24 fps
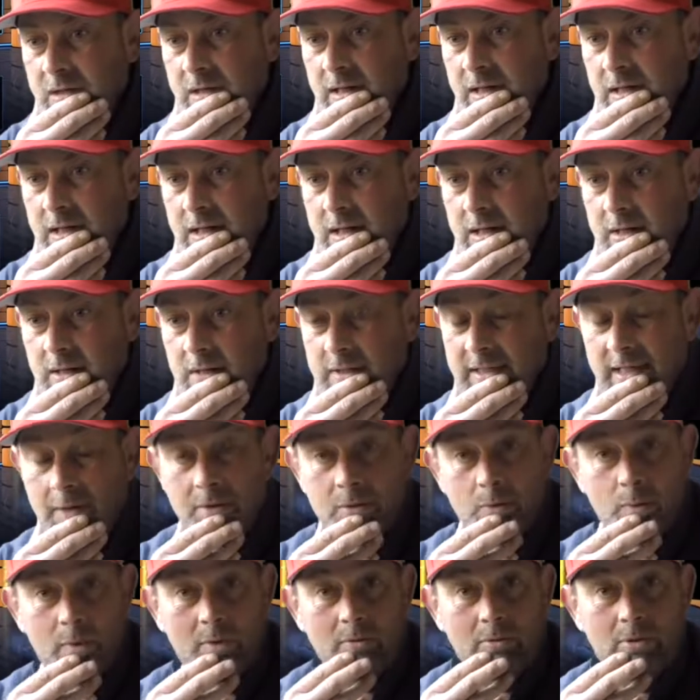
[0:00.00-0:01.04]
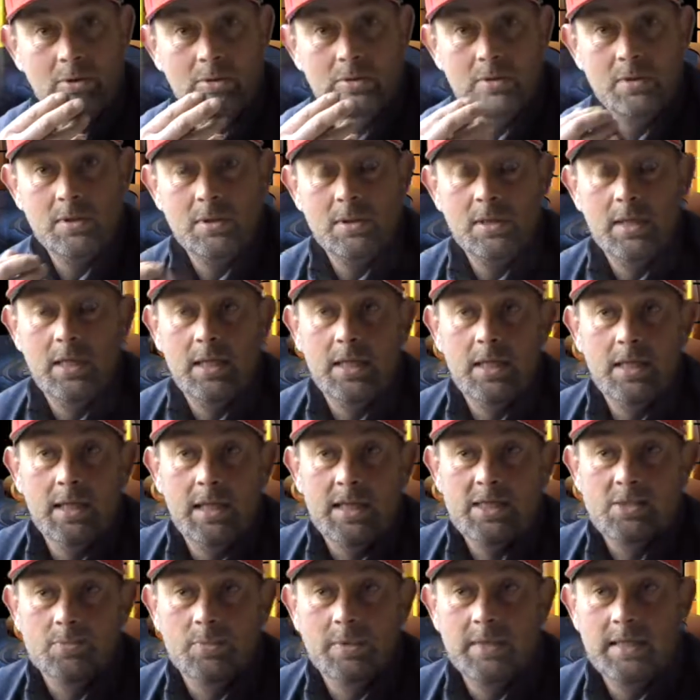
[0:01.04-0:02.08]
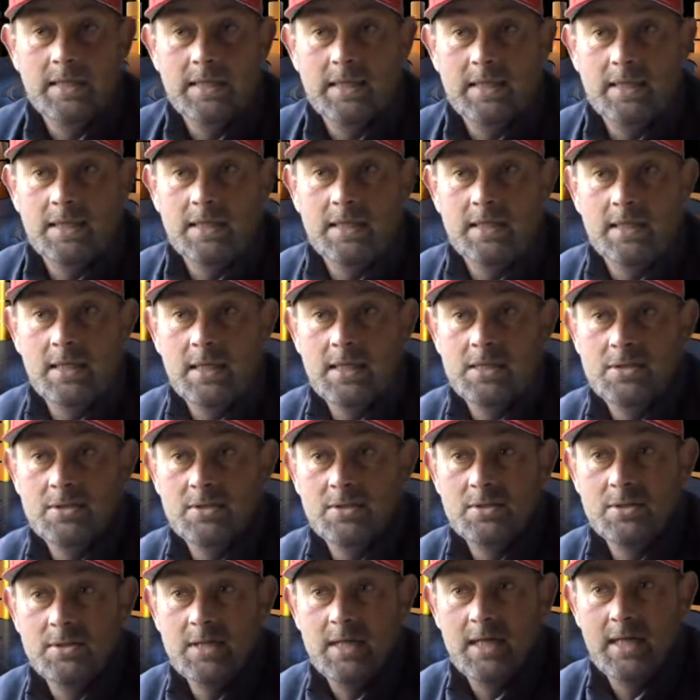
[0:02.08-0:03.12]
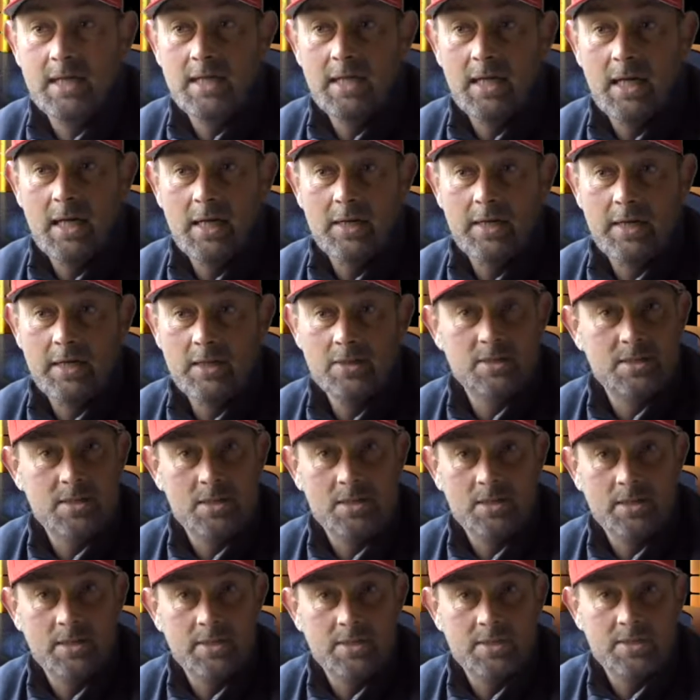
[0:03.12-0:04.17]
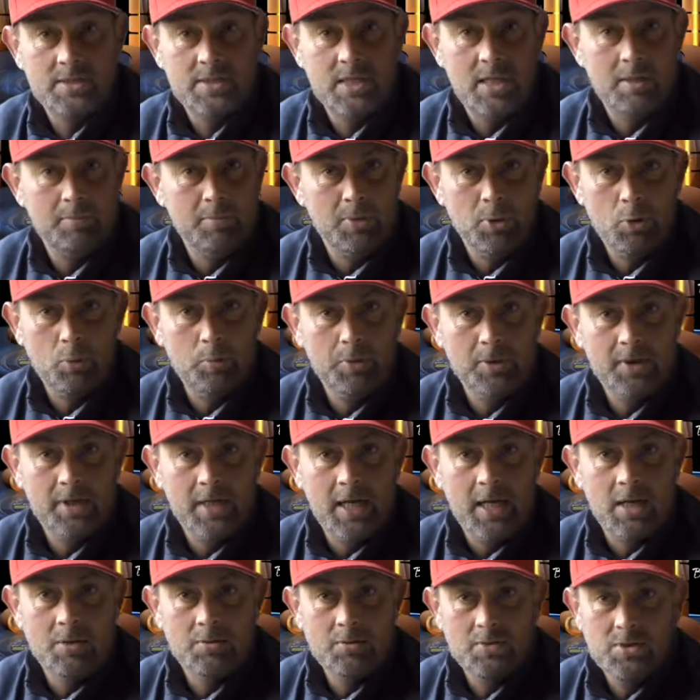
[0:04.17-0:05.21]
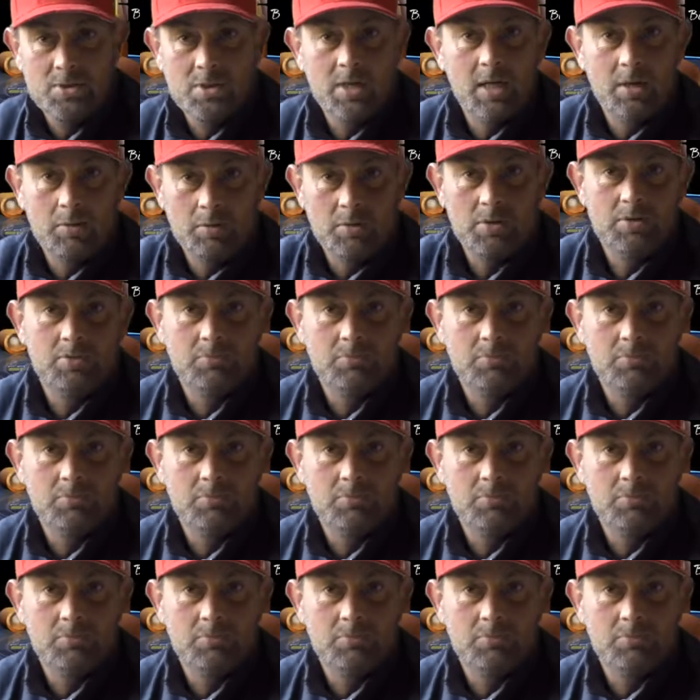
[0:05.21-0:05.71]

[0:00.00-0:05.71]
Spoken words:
at Wirral last Sunday, and he'll tell you the same. My up and downs, I